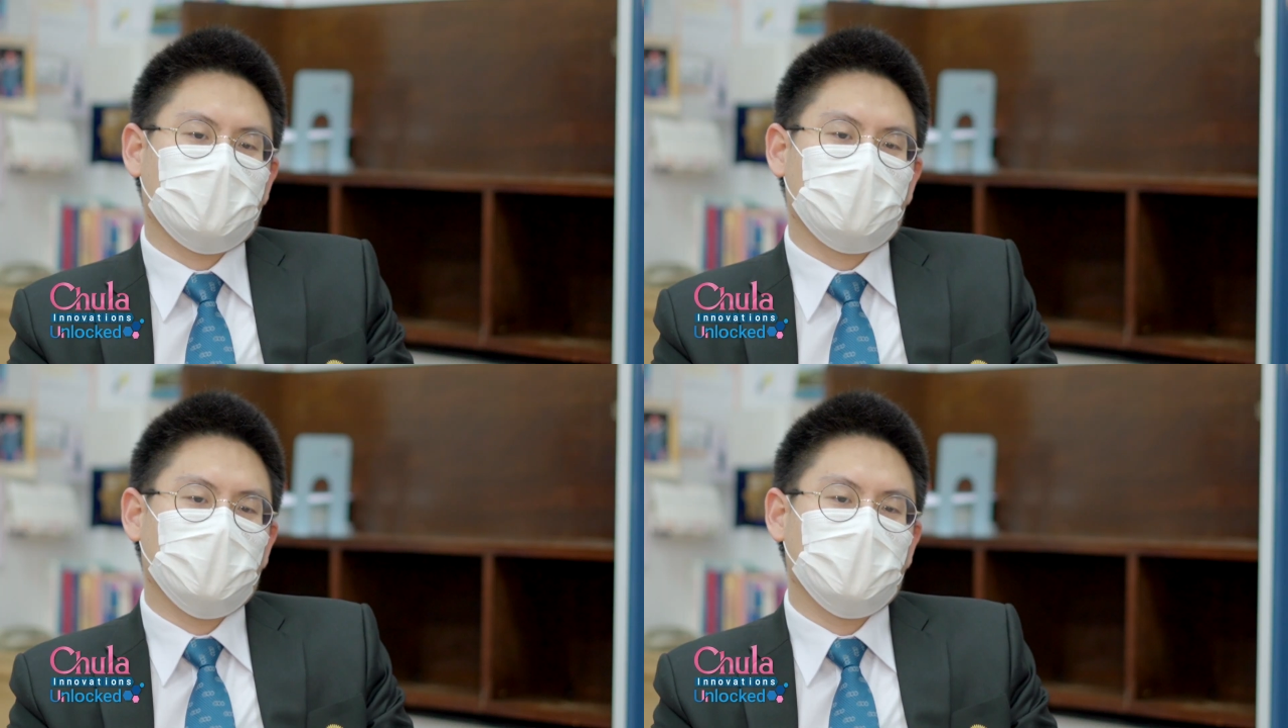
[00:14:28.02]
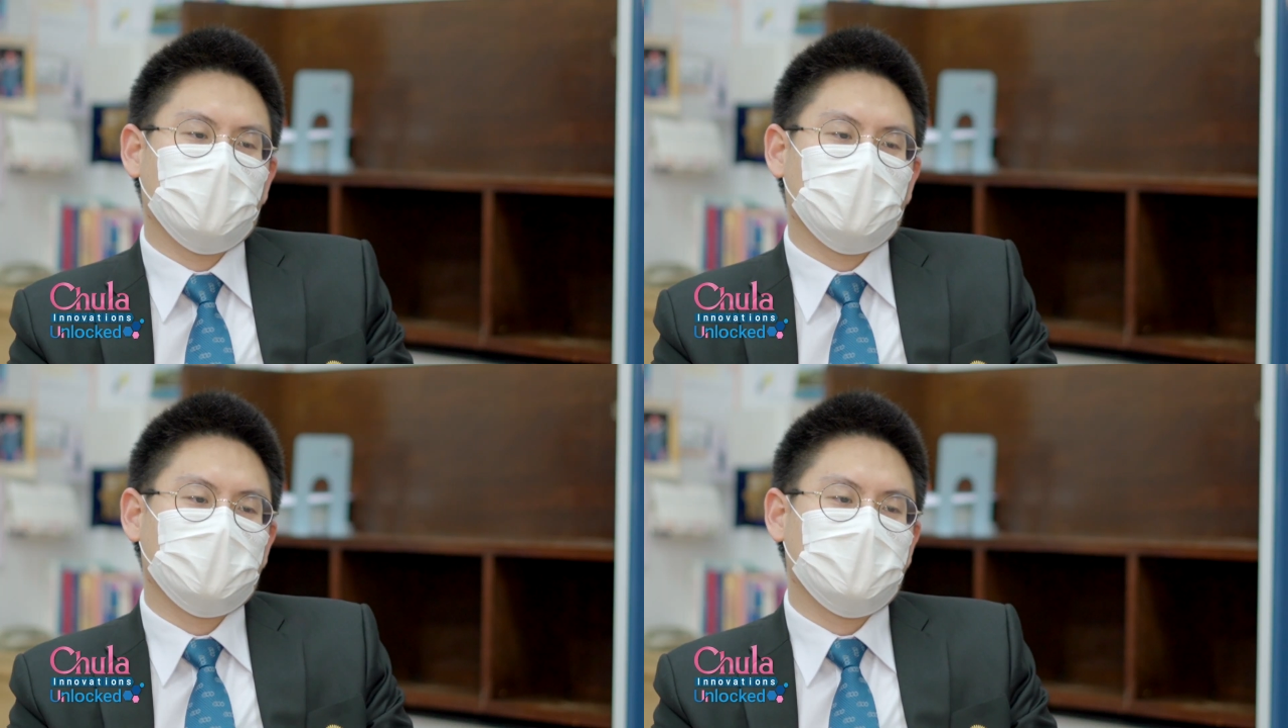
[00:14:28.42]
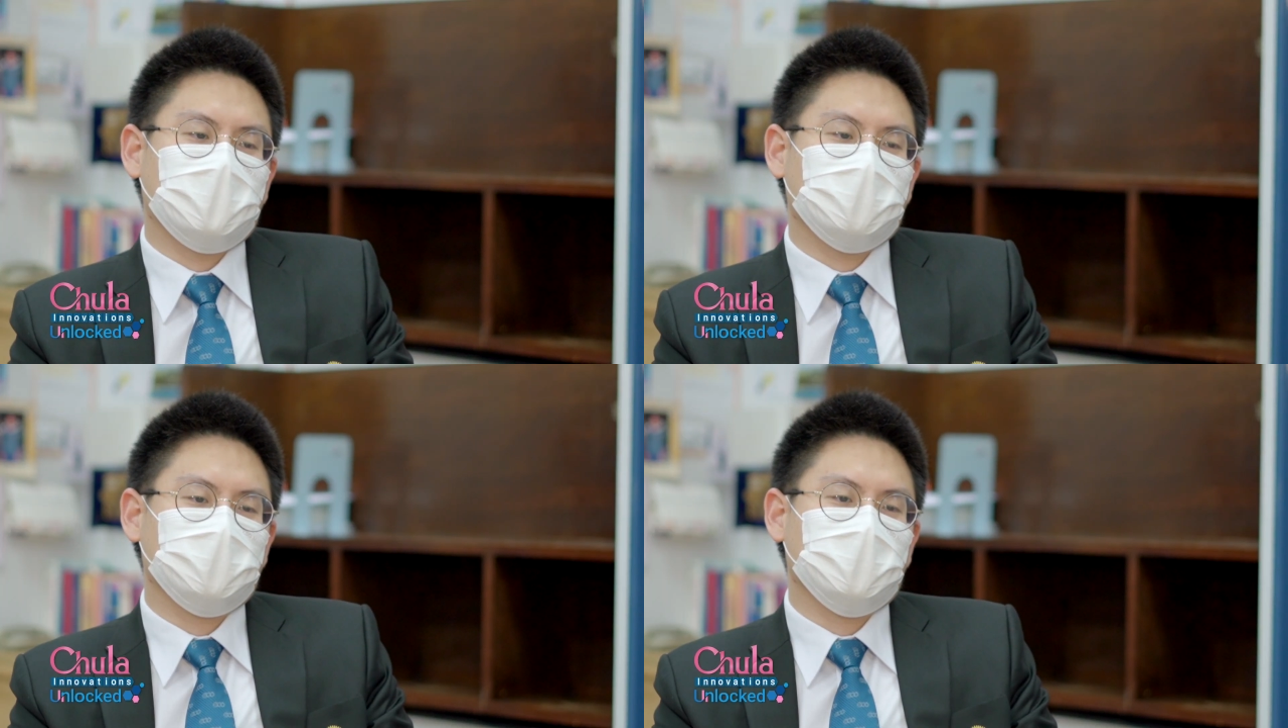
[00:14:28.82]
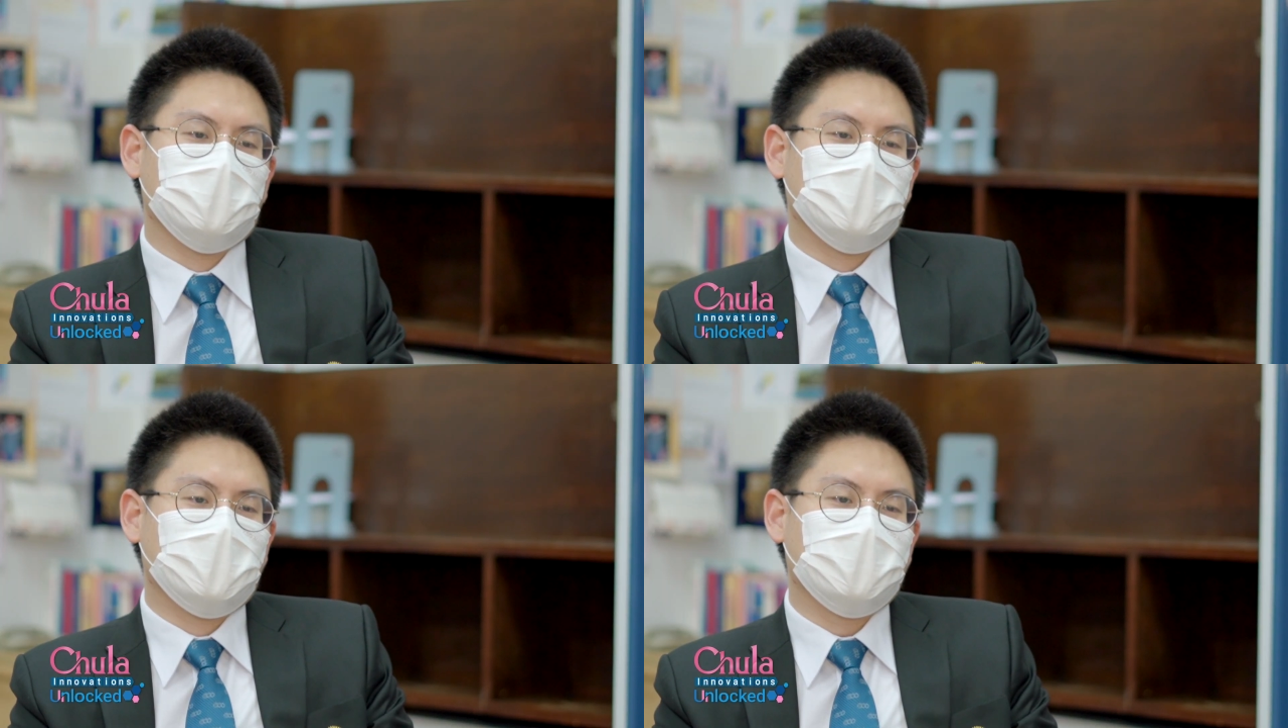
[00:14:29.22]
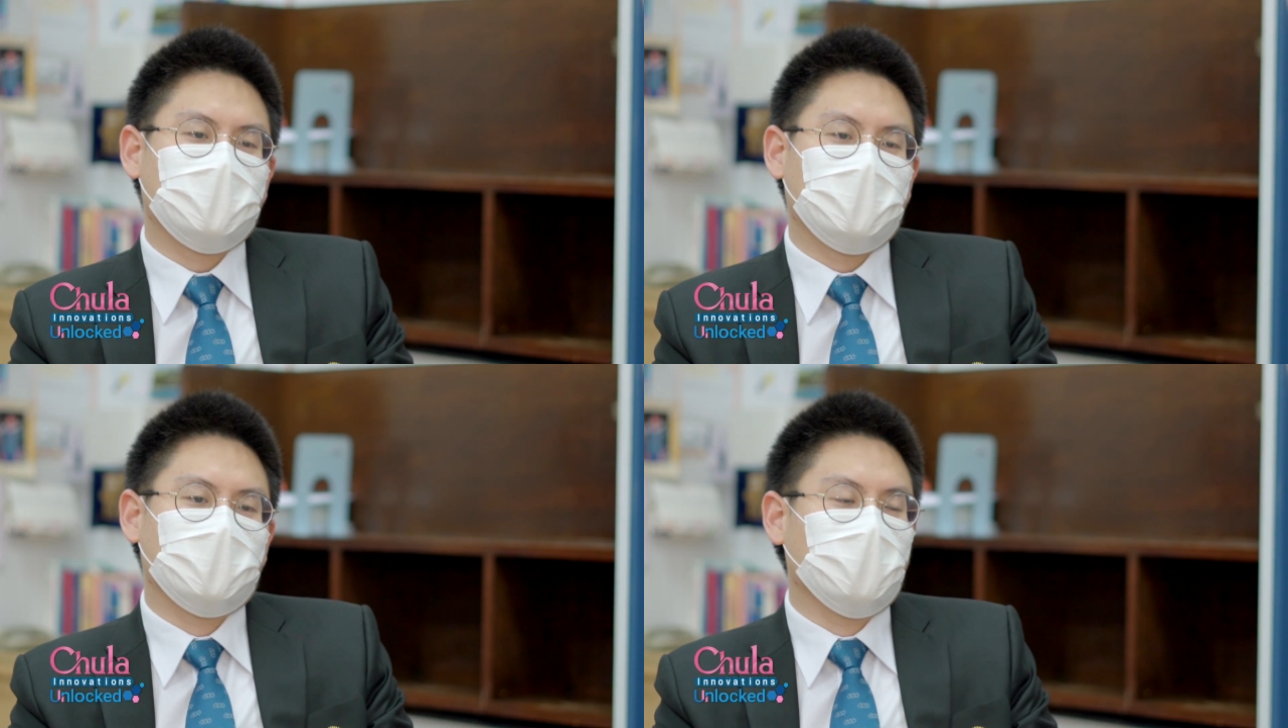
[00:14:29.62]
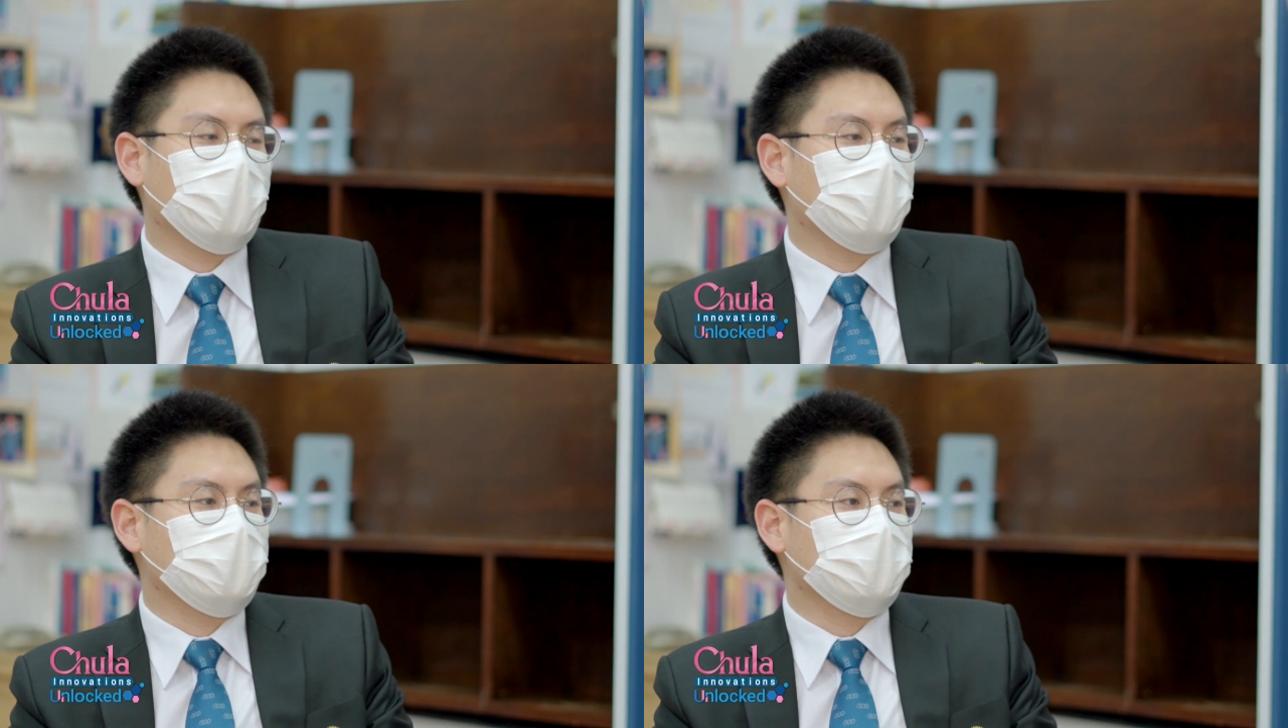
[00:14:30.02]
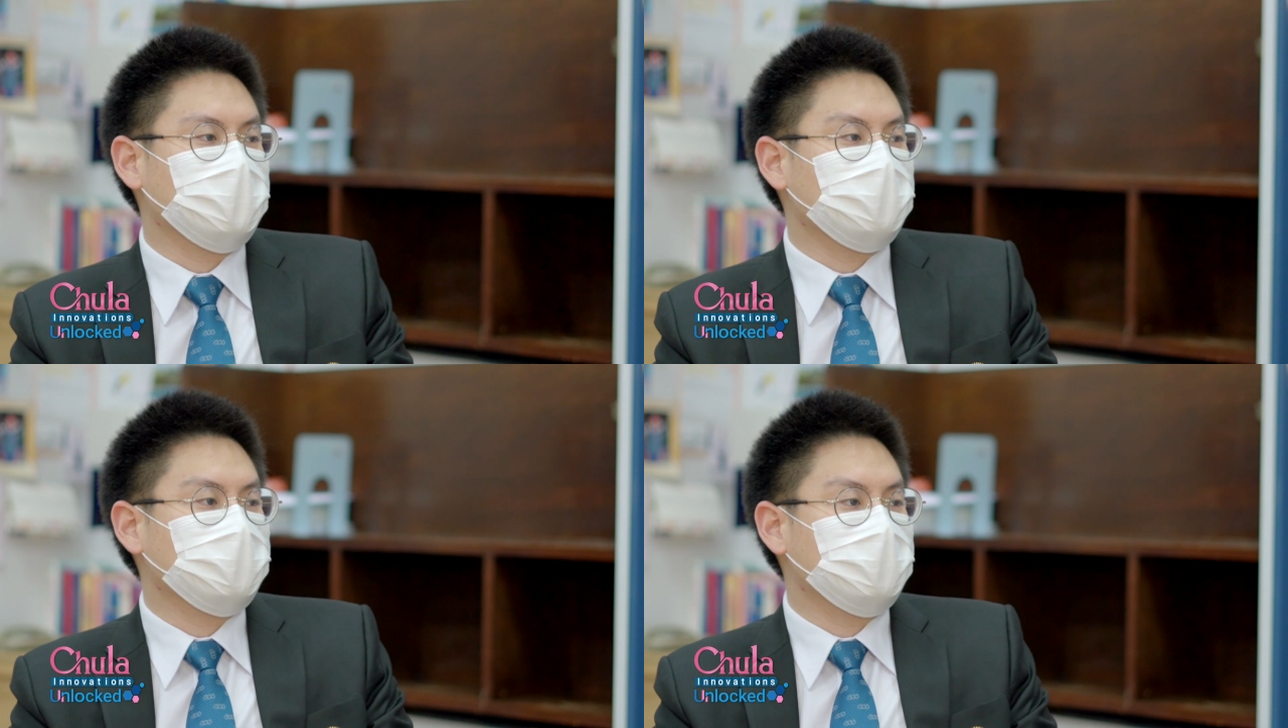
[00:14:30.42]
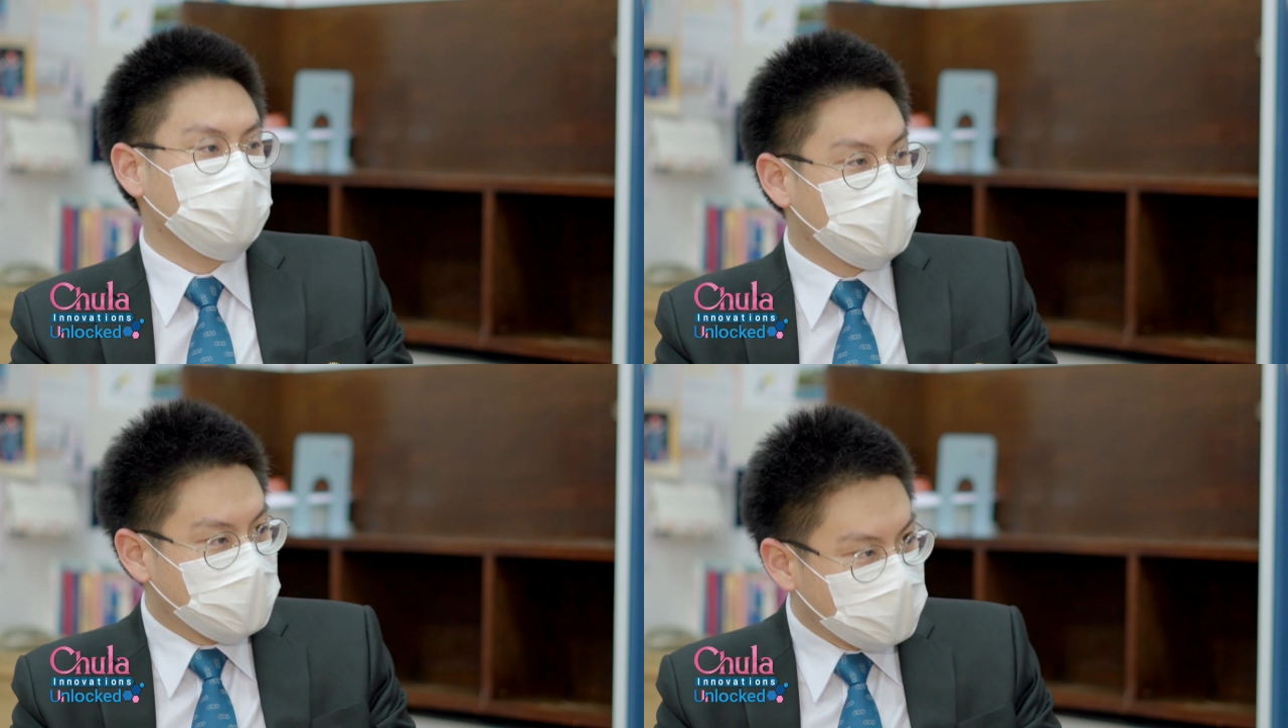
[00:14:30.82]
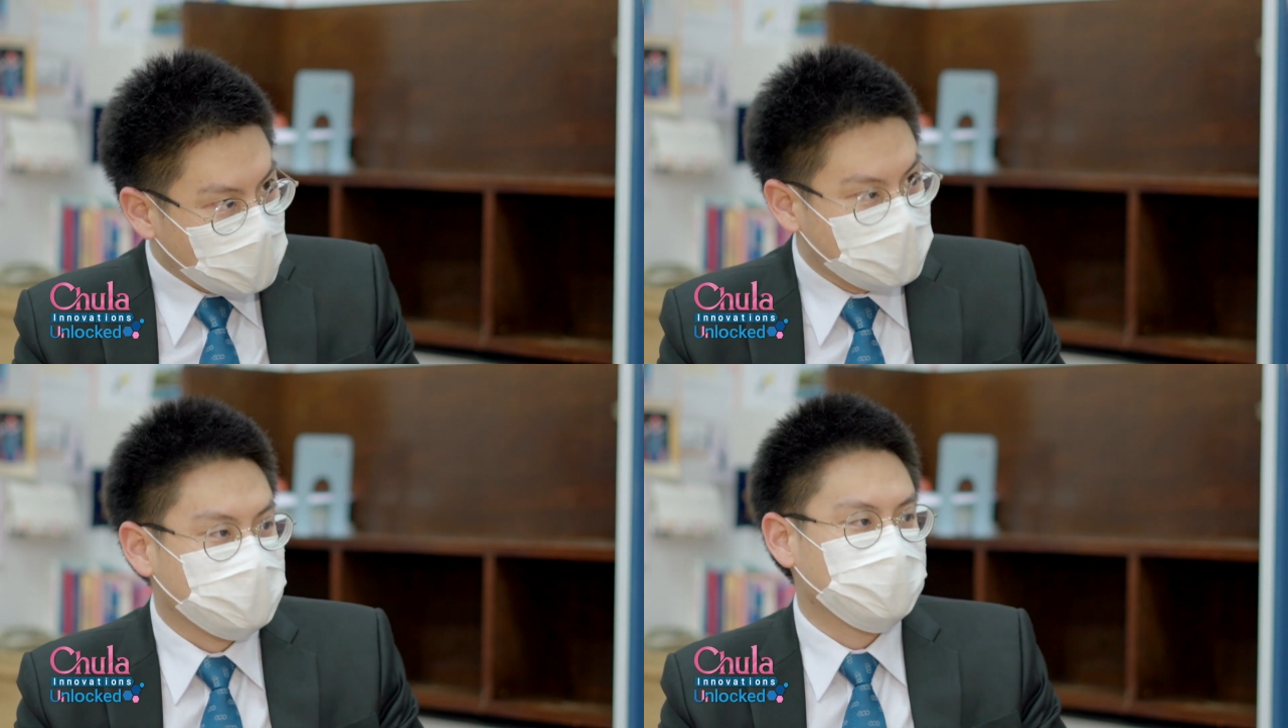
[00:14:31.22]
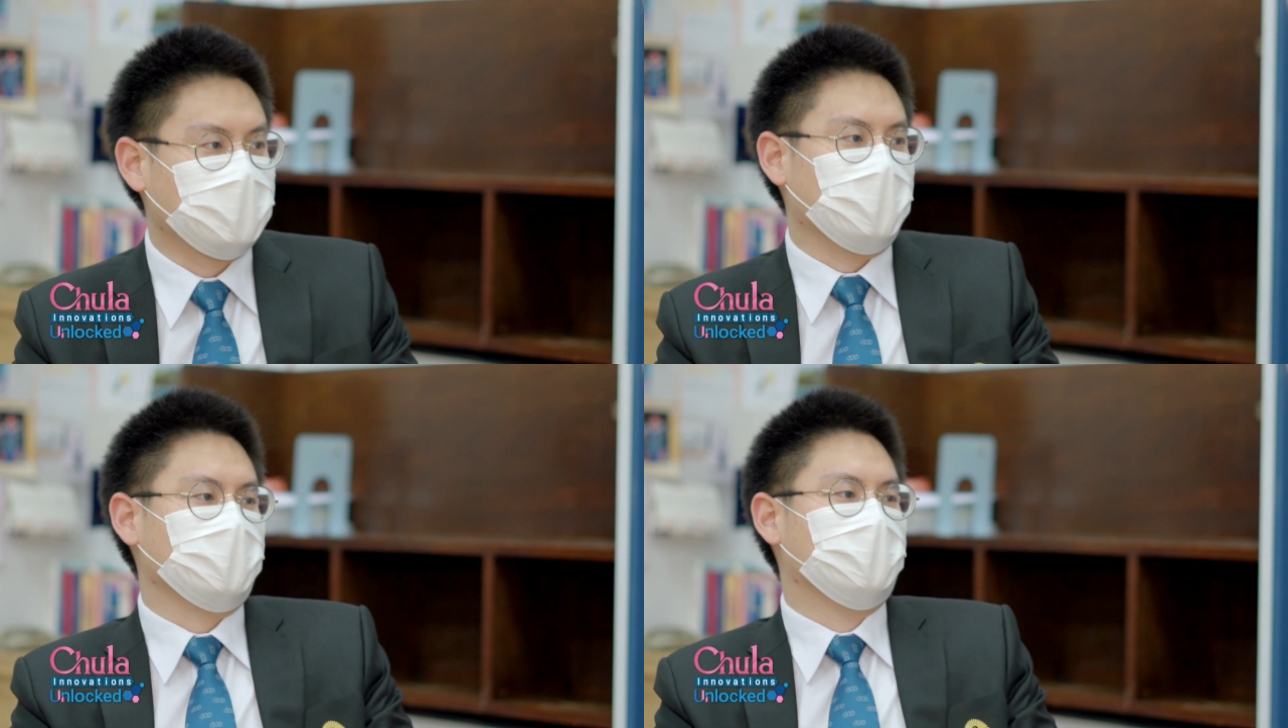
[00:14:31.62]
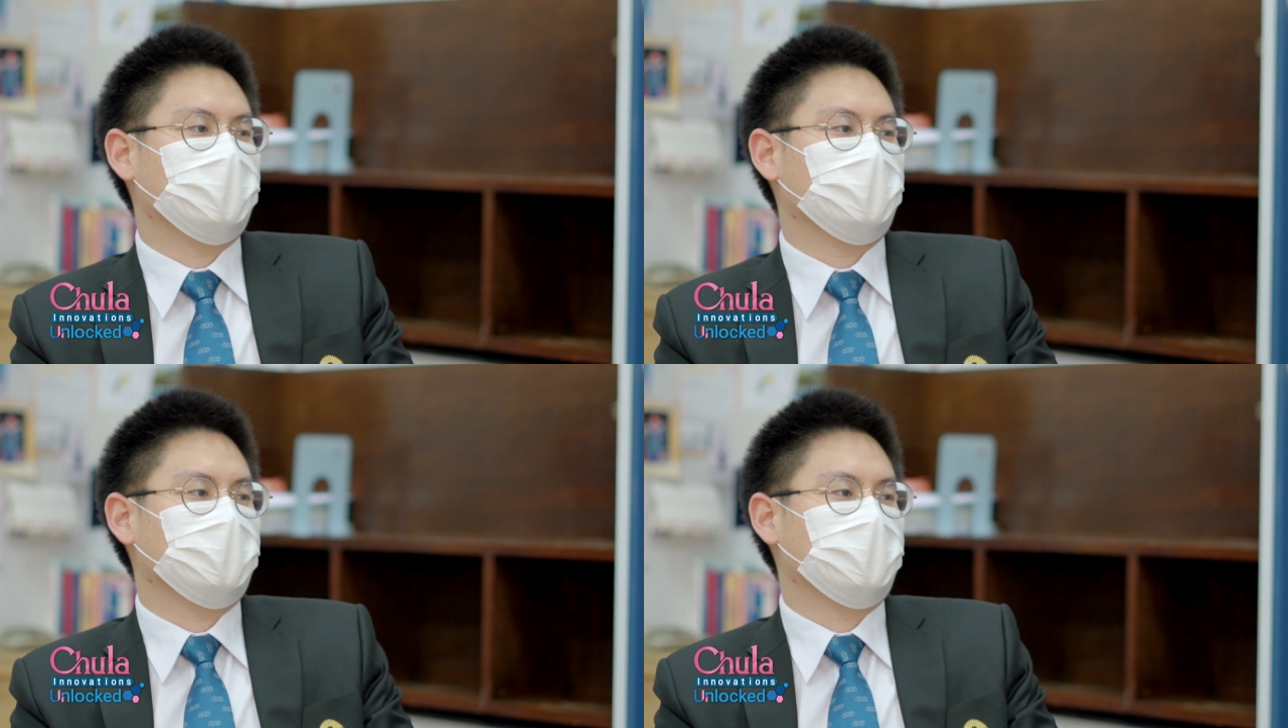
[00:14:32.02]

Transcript: People tend to think that law is difficult to understand,